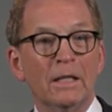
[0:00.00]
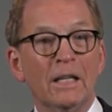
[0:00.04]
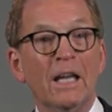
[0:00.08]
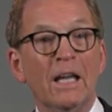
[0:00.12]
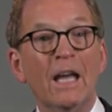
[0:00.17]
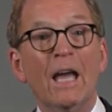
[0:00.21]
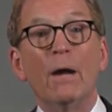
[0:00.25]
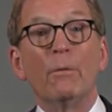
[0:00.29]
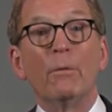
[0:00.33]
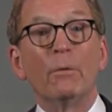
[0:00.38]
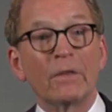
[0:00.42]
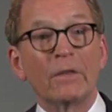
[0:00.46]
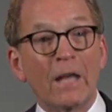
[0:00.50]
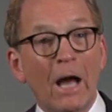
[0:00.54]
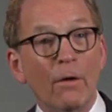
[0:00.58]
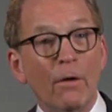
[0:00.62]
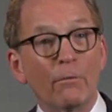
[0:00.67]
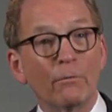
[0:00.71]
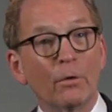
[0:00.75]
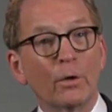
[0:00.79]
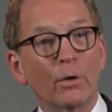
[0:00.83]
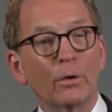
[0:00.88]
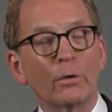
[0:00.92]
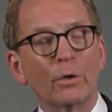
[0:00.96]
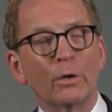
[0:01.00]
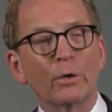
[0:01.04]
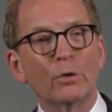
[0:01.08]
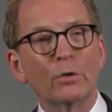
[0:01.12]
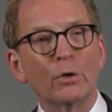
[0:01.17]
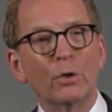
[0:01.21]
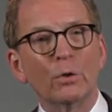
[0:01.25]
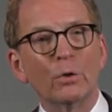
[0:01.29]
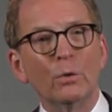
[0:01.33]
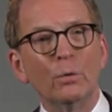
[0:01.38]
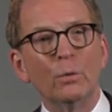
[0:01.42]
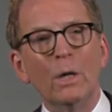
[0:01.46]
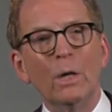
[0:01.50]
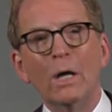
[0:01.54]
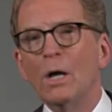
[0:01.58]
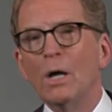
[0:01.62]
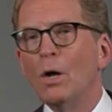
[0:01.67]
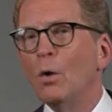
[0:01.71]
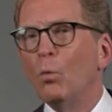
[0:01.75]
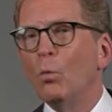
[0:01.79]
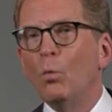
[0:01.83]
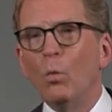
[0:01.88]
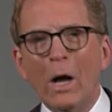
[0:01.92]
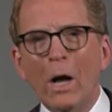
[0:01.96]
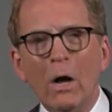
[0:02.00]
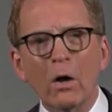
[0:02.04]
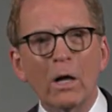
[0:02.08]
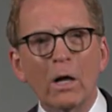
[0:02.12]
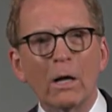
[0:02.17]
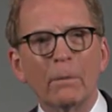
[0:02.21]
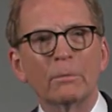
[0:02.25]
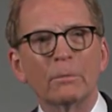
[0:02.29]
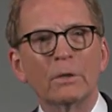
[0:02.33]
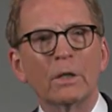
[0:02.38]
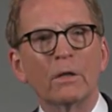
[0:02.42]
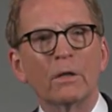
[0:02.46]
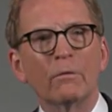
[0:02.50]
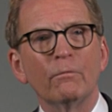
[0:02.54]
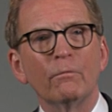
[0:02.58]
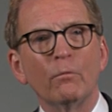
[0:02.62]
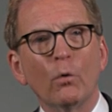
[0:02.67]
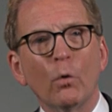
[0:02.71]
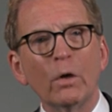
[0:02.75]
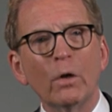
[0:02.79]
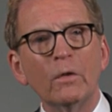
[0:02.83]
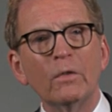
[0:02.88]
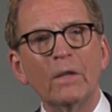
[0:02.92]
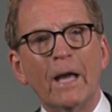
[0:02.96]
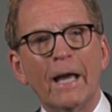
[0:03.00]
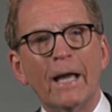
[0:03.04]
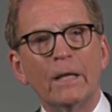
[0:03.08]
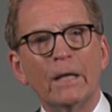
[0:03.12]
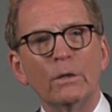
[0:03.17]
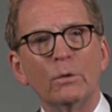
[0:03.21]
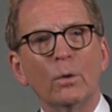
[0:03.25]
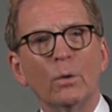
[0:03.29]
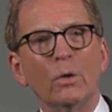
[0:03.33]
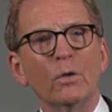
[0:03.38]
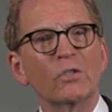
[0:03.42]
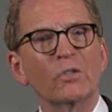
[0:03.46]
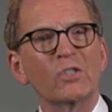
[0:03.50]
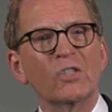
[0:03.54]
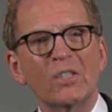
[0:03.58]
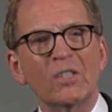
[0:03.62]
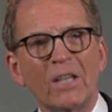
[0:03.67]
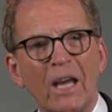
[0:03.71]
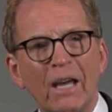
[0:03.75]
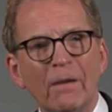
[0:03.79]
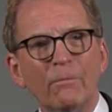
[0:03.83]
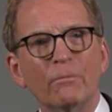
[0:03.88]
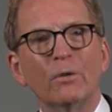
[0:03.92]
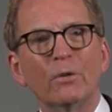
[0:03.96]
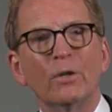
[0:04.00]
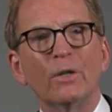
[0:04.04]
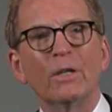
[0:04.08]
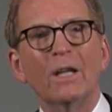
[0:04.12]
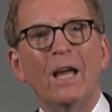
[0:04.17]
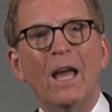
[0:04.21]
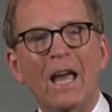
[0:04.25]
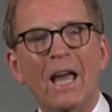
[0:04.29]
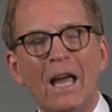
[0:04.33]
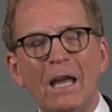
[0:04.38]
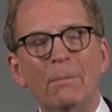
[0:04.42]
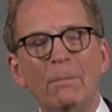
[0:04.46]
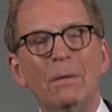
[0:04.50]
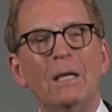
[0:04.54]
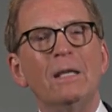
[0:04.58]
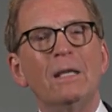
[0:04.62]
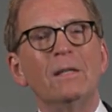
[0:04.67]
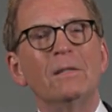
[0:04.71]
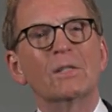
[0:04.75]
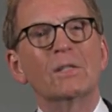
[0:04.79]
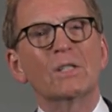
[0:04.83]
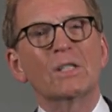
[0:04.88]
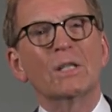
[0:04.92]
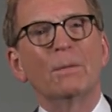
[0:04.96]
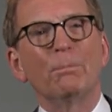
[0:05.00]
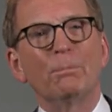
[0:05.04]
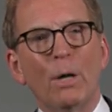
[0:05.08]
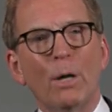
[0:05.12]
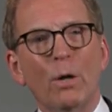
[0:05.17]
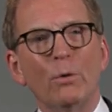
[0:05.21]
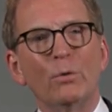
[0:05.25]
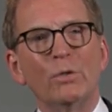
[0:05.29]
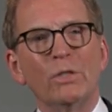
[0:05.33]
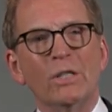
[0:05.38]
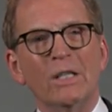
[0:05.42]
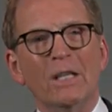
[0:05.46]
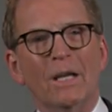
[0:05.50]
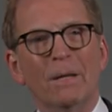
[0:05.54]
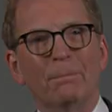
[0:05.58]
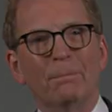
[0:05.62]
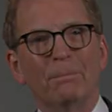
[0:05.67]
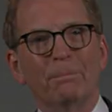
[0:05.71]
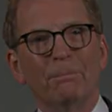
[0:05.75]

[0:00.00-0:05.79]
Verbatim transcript: And without further ado, welcome to the fourth annual Stanford AIMI Symposium.